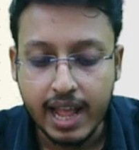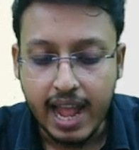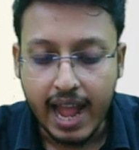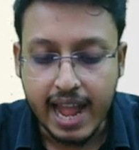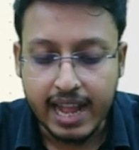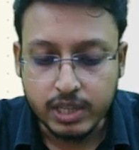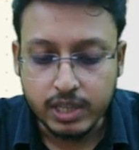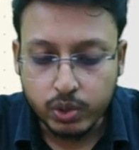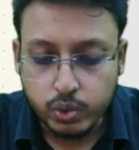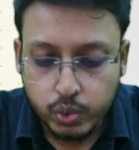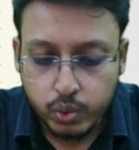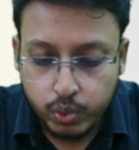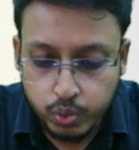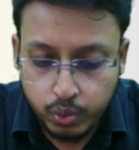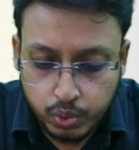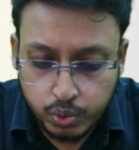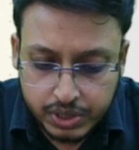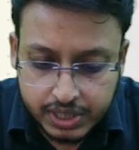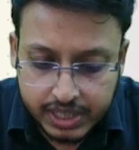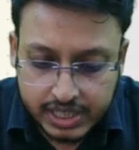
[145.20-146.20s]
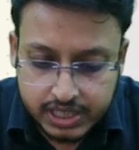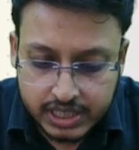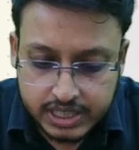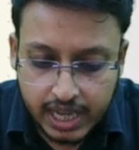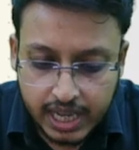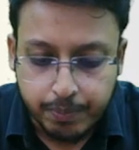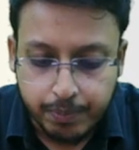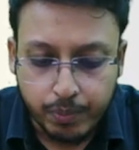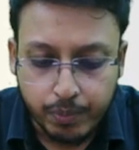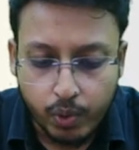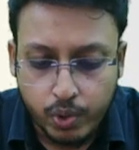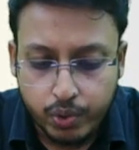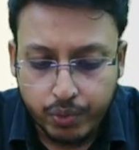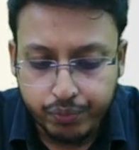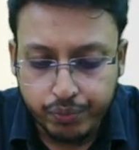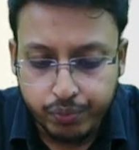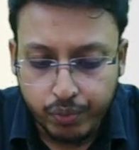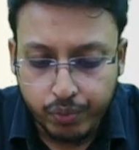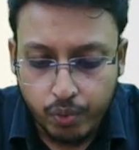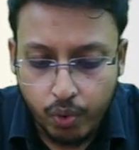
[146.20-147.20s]
And through this airport,
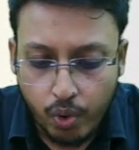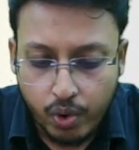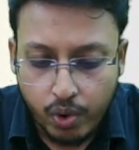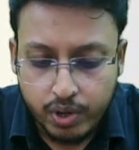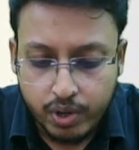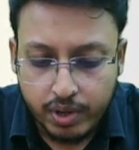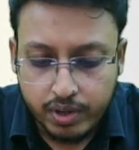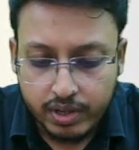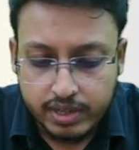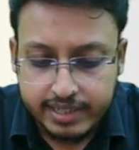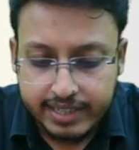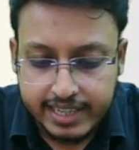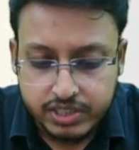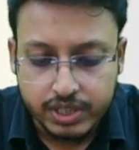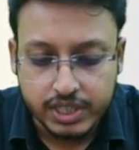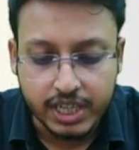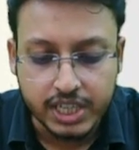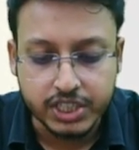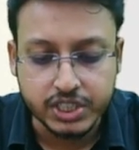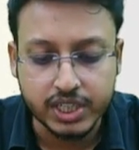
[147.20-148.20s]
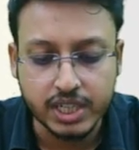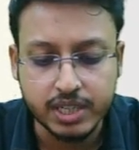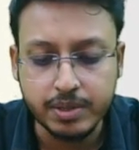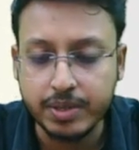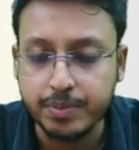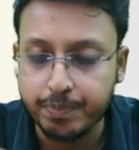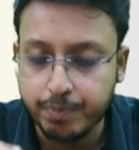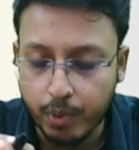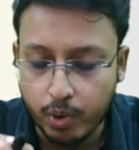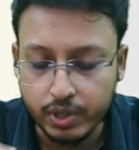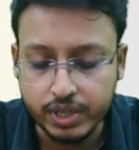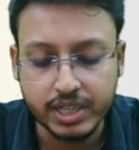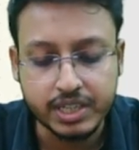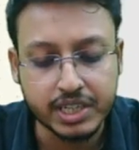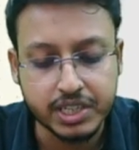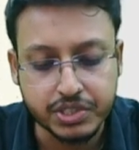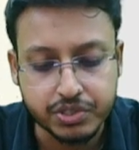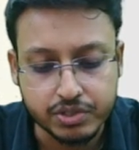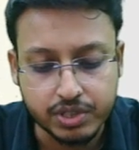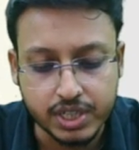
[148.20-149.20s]
4 destination, important
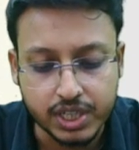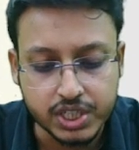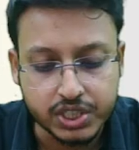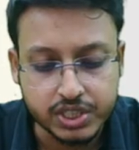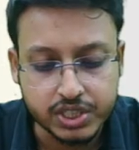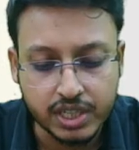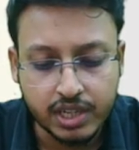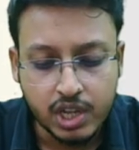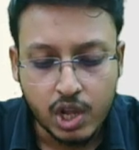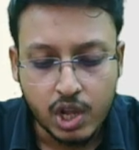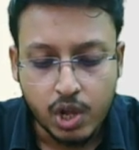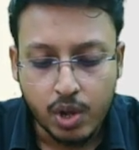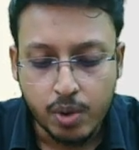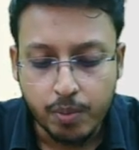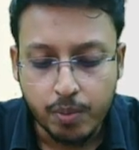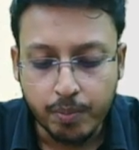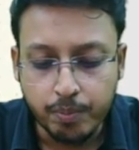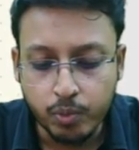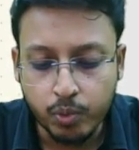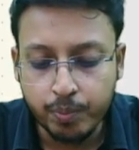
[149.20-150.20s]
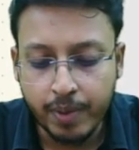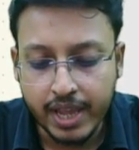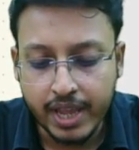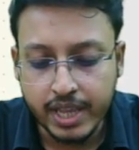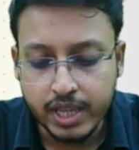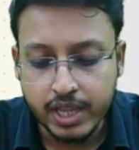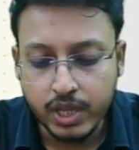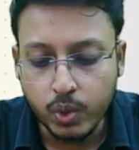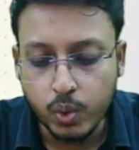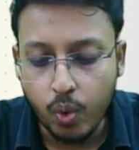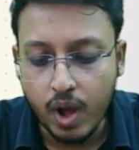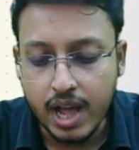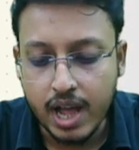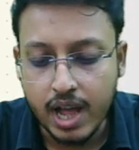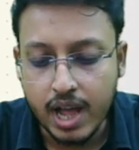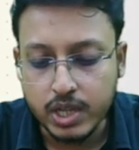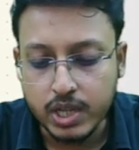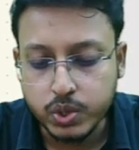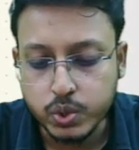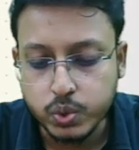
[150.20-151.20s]
destination, Mumbai, Goa,
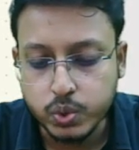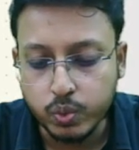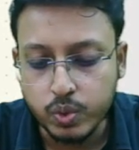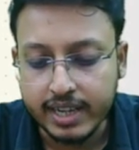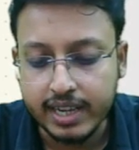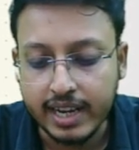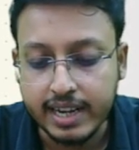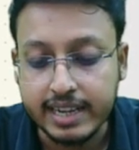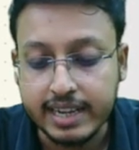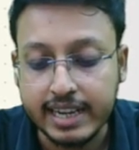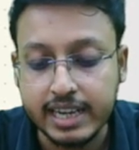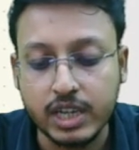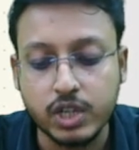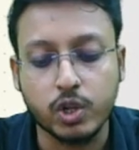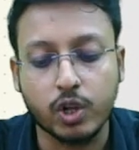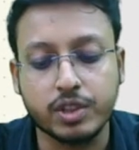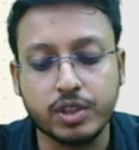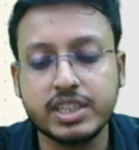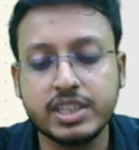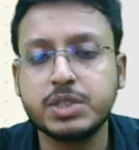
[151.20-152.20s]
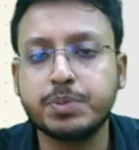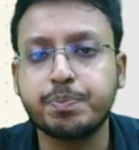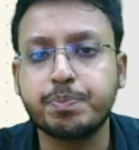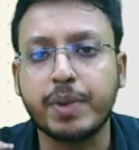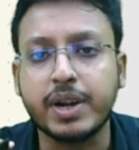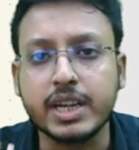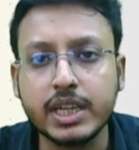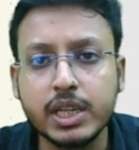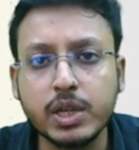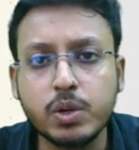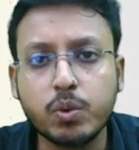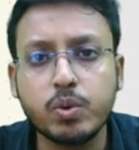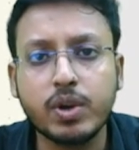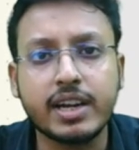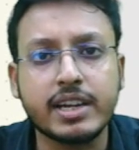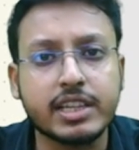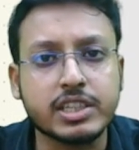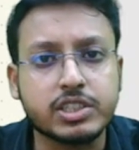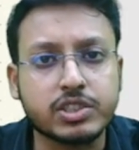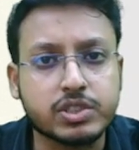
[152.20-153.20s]
Surat and Hindon. This particular
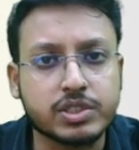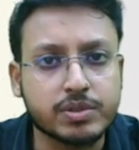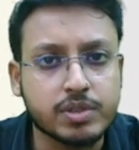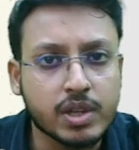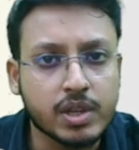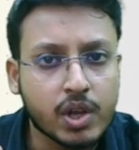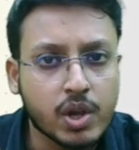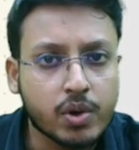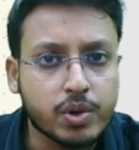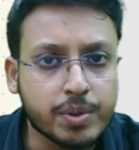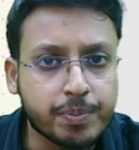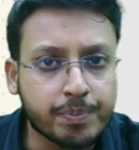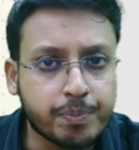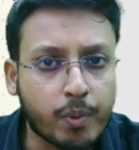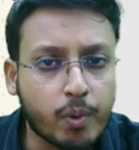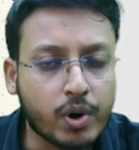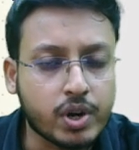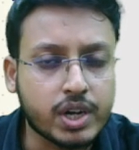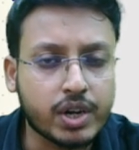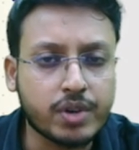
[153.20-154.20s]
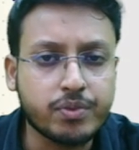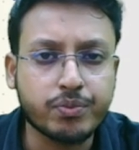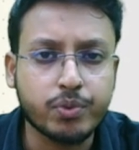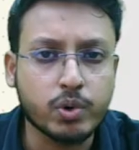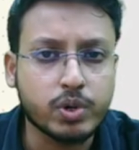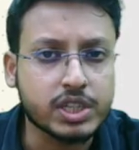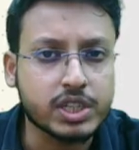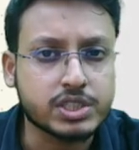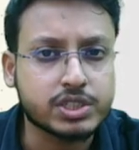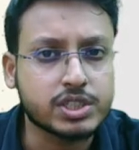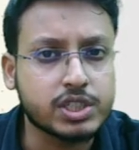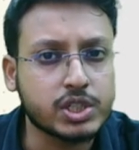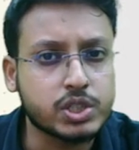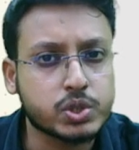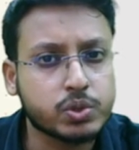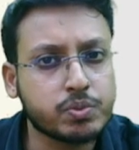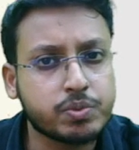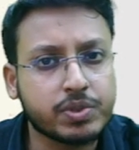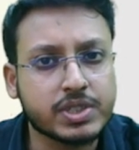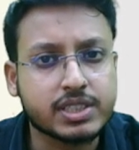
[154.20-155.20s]
important 4
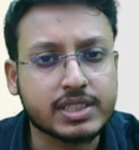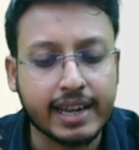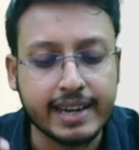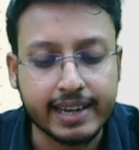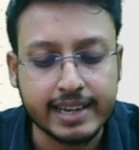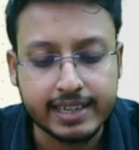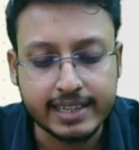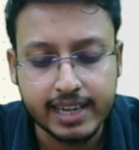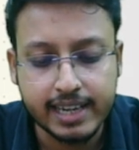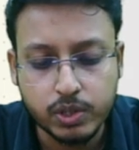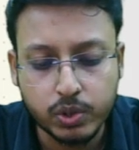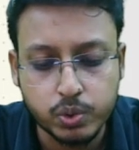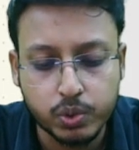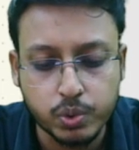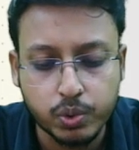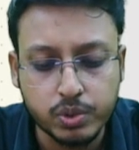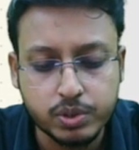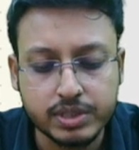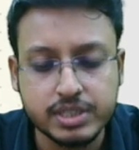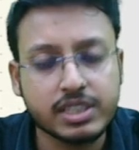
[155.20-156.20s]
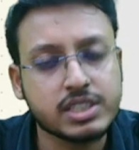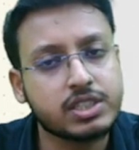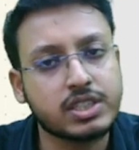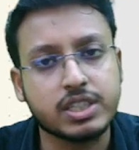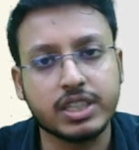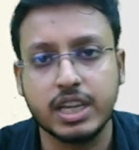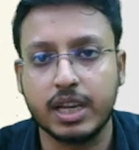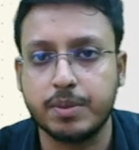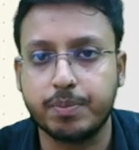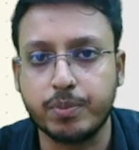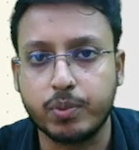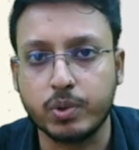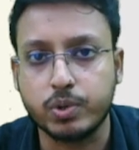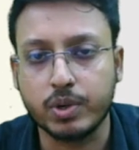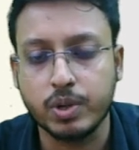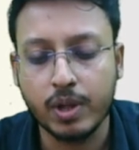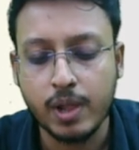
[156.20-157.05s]
destination was connected through this airport.